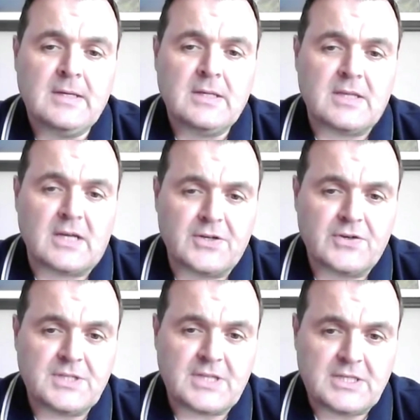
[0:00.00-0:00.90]
The
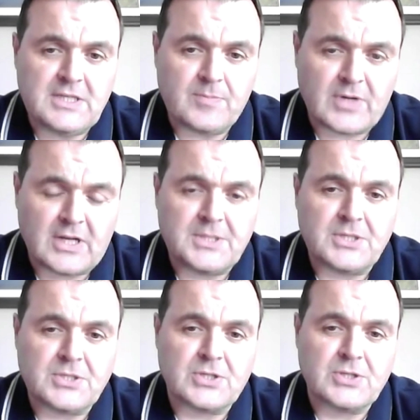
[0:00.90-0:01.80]
160
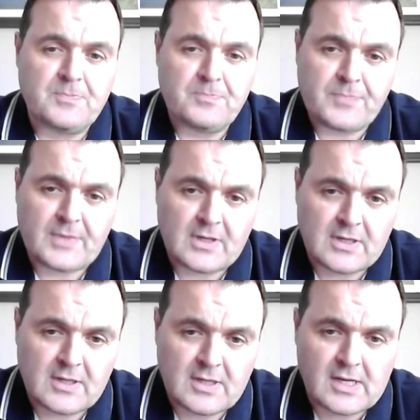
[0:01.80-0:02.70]
processors
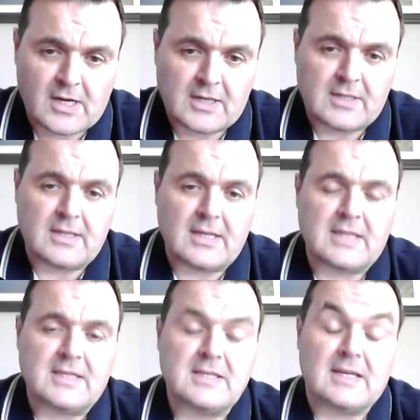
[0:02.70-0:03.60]
are
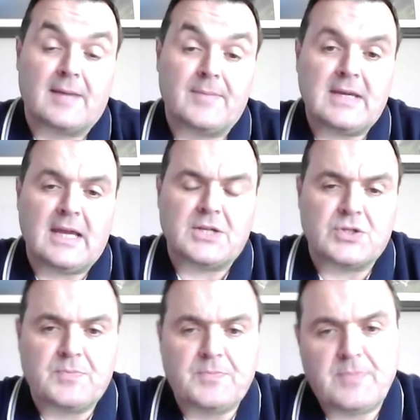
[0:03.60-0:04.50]
at the dynamic
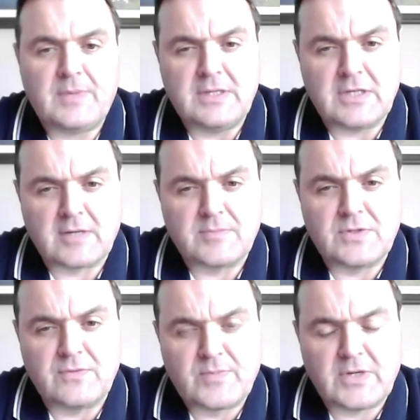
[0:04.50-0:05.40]
edge in terms
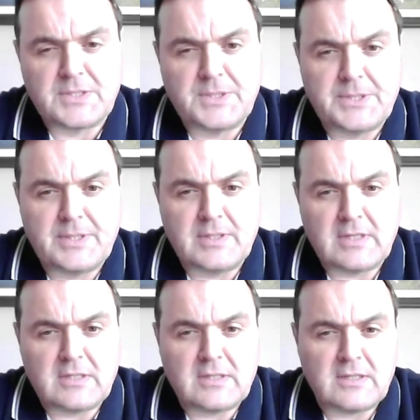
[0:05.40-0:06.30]
of processing
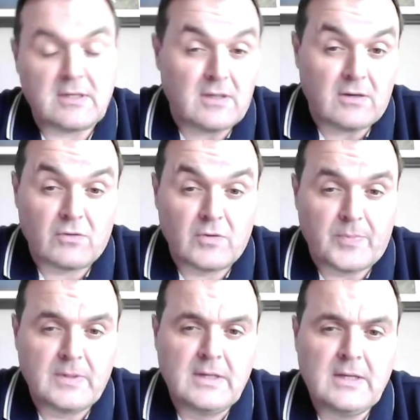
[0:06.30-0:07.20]
in
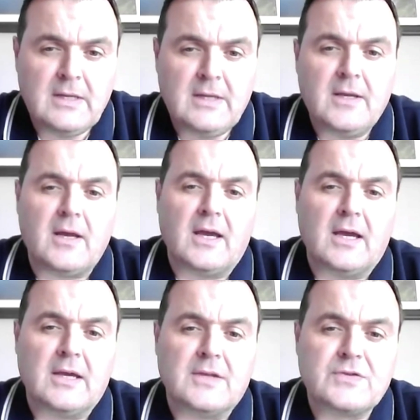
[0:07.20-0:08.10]
Europe.
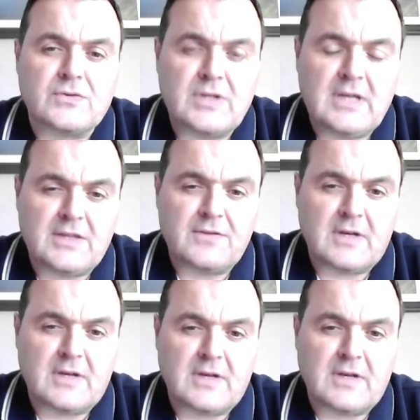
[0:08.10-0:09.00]
So to get the
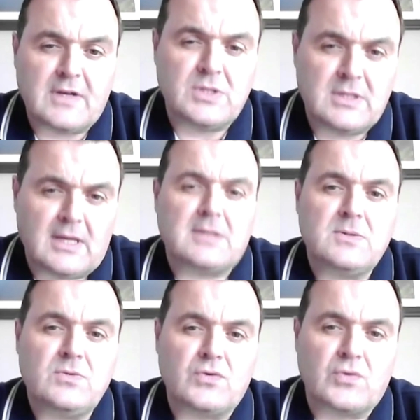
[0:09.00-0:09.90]
recognition that
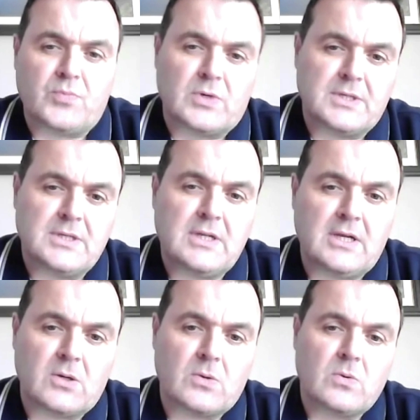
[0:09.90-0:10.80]
Europe wanted to
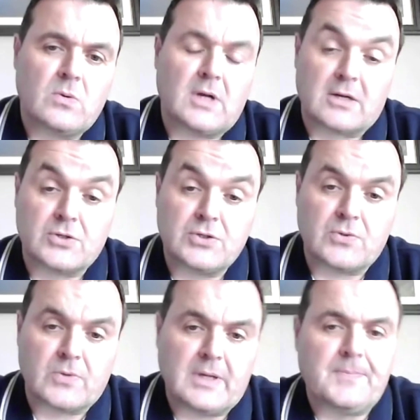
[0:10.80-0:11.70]
hear our
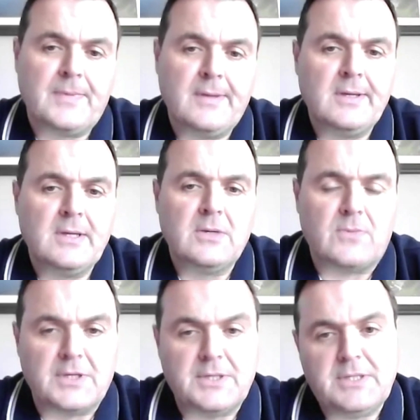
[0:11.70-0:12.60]
story,
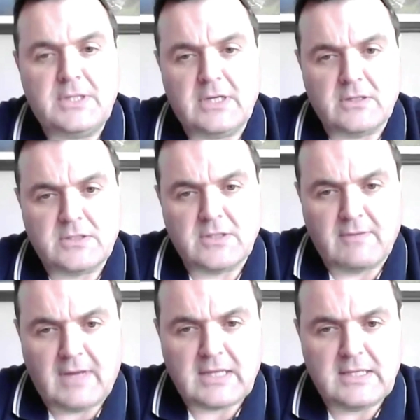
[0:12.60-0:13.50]
wanted to hear it
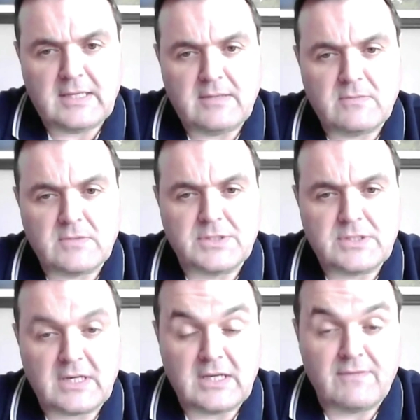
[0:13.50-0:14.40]
directly, was
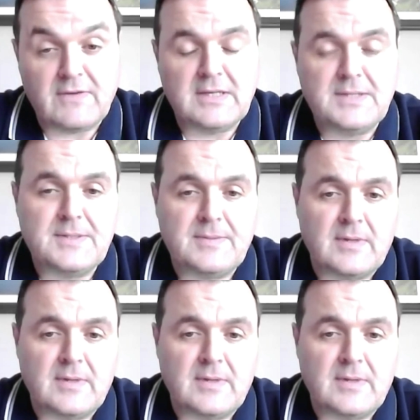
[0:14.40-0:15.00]
significant.